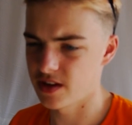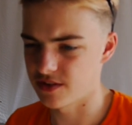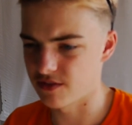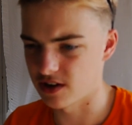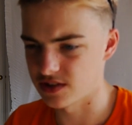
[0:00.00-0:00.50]

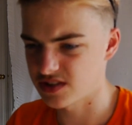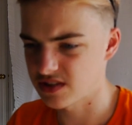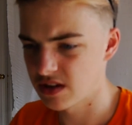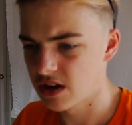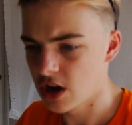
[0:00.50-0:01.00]

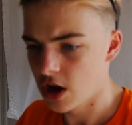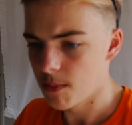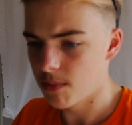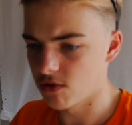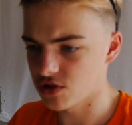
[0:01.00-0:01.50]
advance.
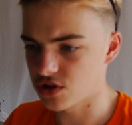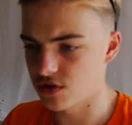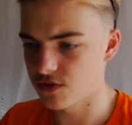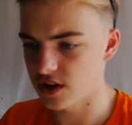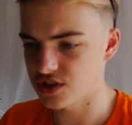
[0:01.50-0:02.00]

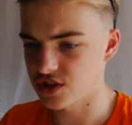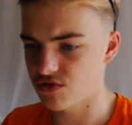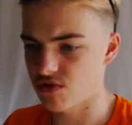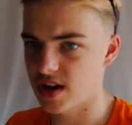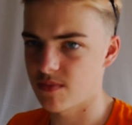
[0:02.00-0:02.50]
Portugal versus
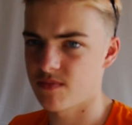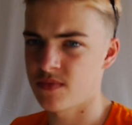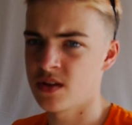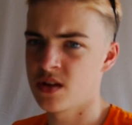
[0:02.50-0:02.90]
Ukraine.